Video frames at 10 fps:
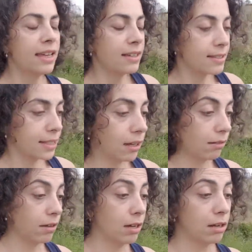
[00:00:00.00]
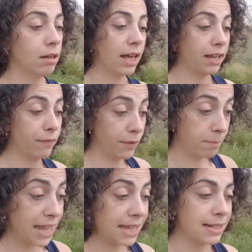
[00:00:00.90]
So like for
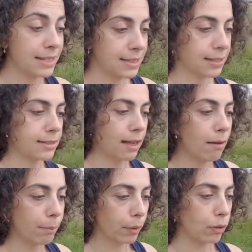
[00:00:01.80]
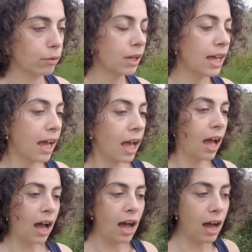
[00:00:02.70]
me in this example,
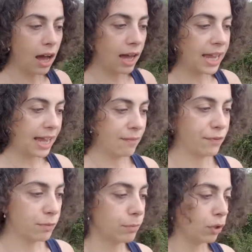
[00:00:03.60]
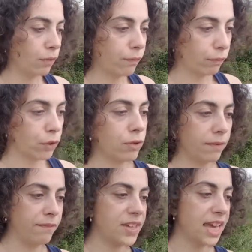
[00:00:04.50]
I have to move through the
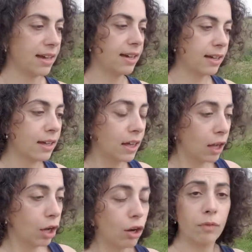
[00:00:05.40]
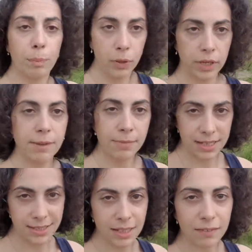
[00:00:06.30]
fear of putting
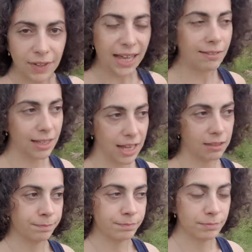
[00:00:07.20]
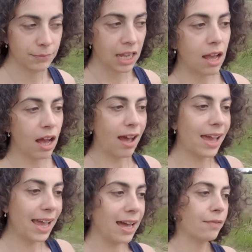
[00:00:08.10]
myself out there.
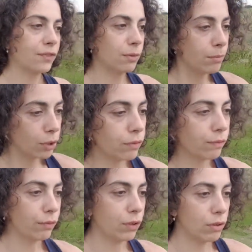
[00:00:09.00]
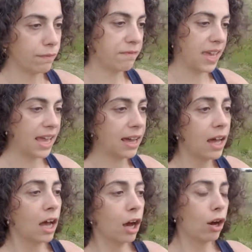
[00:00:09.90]
I have to move through the fear
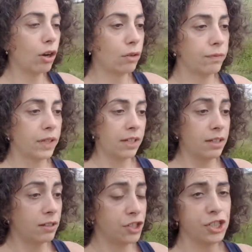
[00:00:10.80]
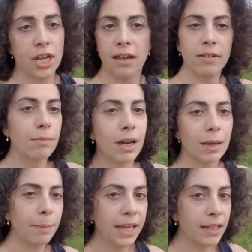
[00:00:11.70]
of sharing my
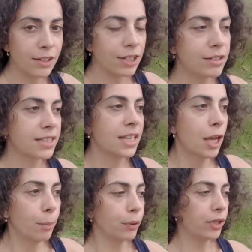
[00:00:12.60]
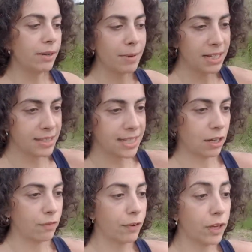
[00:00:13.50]
opinions, putting
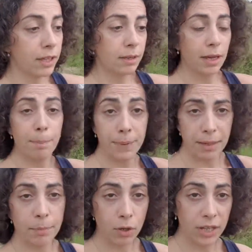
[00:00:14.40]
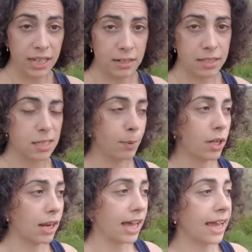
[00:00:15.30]
myself a bit more in the
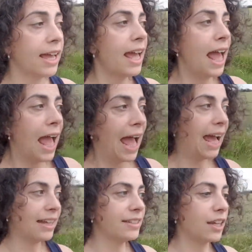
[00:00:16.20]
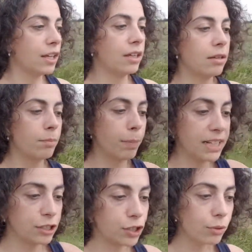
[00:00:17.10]
spotlight. And by
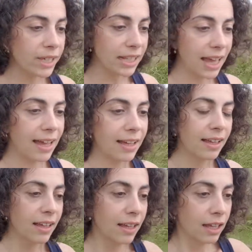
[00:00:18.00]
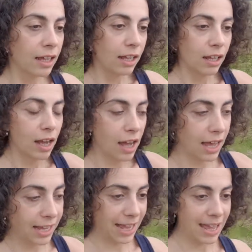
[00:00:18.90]
doing that,
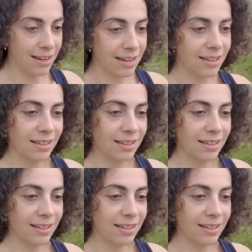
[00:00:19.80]
again,